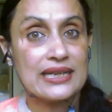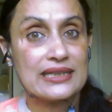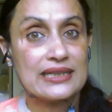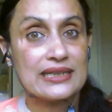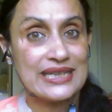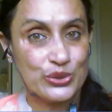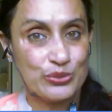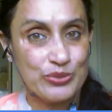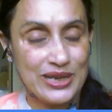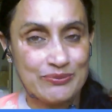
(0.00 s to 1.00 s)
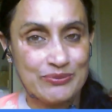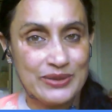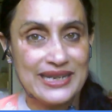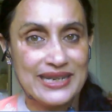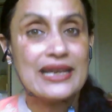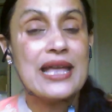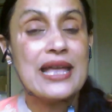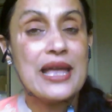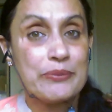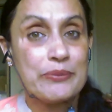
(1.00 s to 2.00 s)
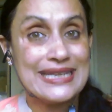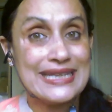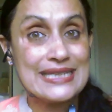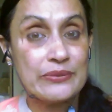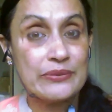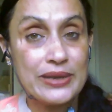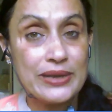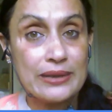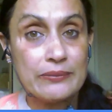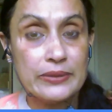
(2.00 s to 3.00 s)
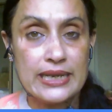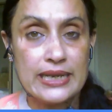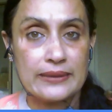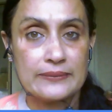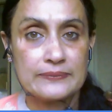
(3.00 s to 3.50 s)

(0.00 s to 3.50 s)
they should be complaining, but they seem to be complaining.